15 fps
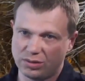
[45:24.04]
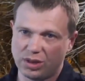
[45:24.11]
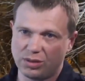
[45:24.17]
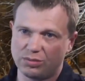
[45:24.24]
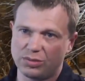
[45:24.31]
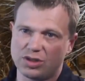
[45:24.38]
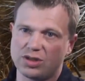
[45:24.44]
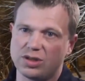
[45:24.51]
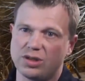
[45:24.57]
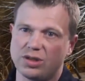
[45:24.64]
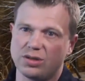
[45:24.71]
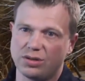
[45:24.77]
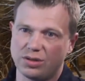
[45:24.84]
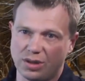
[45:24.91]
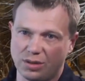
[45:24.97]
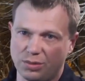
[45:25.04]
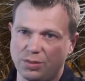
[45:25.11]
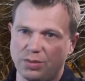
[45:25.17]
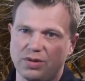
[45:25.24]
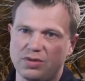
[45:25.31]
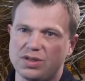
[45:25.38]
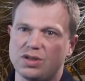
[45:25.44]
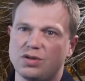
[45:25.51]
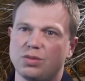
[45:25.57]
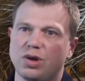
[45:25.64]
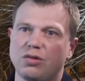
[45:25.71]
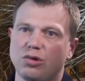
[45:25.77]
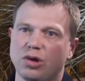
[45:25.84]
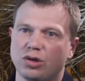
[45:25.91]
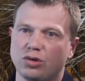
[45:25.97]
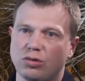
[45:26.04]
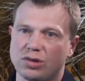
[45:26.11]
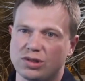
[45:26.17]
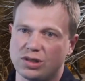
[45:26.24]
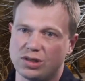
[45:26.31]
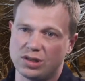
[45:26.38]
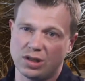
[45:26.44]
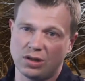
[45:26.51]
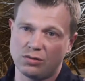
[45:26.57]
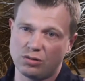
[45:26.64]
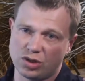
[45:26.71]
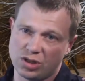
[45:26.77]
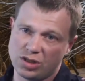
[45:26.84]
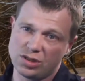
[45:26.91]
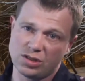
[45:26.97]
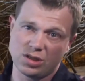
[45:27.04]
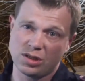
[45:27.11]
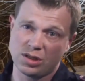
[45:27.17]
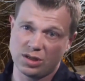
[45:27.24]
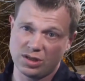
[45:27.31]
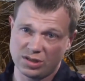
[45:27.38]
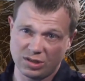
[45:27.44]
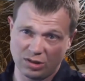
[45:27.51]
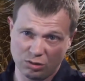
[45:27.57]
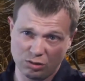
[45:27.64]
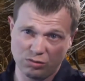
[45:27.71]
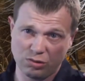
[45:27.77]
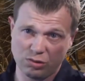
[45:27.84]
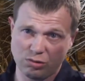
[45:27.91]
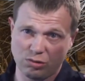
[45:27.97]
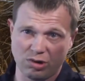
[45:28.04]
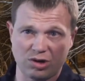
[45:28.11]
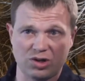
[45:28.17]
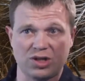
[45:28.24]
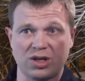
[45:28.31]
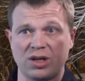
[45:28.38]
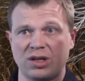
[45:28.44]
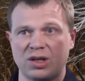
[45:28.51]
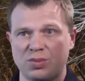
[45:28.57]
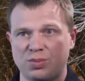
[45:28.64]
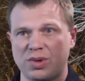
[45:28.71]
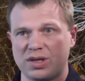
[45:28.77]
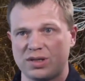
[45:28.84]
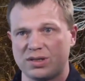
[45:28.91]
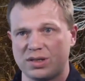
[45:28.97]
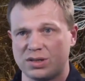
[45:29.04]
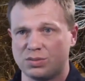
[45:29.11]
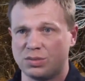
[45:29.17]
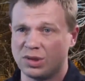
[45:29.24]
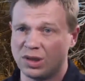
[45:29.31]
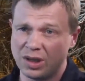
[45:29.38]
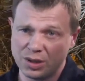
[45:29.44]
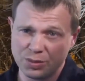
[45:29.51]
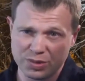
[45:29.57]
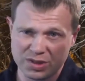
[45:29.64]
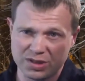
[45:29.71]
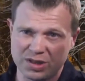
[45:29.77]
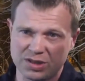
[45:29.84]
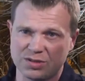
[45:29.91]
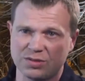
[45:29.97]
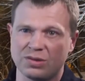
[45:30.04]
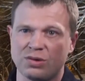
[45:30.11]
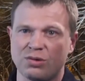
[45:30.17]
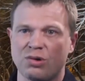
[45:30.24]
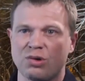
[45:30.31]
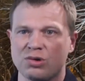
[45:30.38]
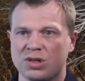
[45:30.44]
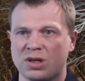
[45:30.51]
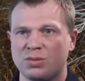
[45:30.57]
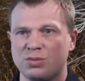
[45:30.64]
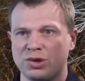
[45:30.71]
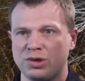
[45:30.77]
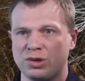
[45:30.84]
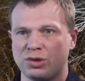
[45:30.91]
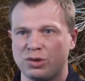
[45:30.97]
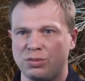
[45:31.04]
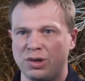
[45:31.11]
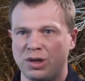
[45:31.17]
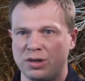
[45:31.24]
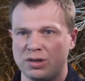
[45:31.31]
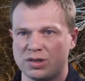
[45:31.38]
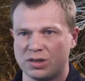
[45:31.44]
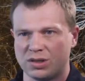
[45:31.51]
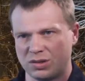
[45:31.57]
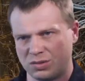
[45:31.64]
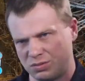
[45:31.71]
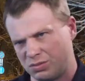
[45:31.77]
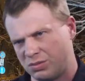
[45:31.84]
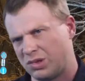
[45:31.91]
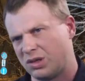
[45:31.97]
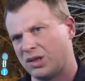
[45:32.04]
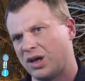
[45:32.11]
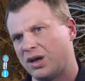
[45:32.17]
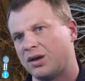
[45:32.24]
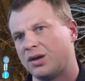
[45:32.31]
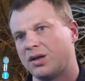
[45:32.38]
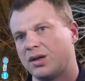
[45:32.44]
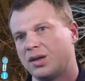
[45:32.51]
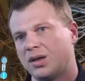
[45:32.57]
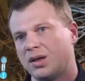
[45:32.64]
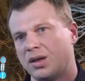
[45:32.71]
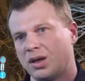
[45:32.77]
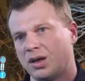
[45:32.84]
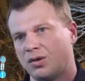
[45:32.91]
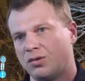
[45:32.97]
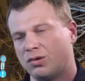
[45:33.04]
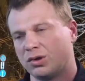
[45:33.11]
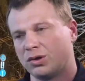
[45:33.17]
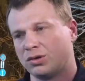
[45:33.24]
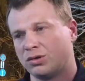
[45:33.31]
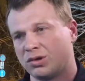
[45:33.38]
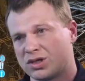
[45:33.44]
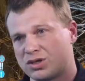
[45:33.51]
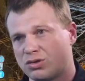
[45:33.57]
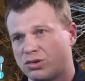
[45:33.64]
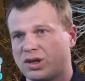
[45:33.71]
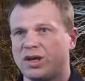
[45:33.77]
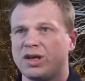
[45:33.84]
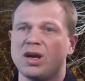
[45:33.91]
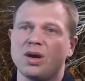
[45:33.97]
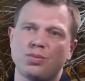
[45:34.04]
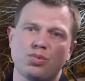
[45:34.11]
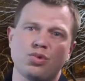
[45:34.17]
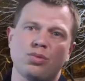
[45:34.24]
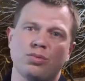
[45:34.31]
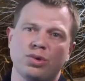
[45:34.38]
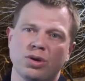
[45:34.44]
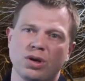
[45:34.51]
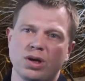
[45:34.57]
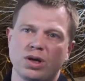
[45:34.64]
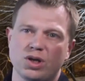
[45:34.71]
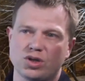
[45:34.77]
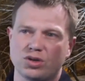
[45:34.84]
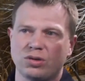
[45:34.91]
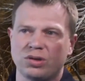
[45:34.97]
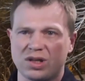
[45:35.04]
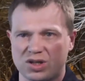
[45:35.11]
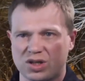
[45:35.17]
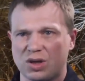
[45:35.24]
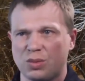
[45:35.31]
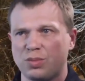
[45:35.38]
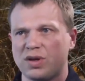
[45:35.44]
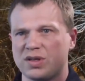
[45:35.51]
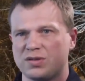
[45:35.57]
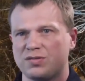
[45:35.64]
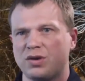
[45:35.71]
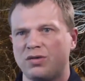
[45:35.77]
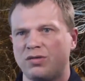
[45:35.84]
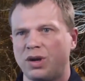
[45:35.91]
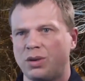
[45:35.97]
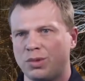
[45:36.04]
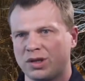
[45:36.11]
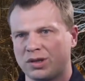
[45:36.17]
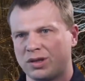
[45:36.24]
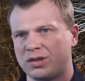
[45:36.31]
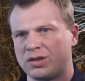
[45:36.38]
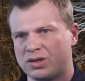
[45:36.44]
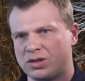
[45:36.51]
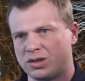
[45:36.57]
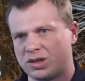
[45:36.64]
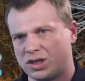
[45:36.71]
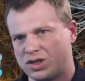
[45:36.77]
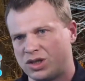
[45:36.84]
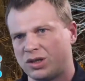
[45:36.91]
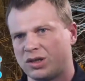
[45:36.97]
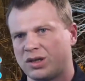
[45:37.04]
it says that a police officer has the right to use a firearm when there is a direct threat to his life. Was there a direct threat? There was. But as I remember, our commander, Andrei Kachenko.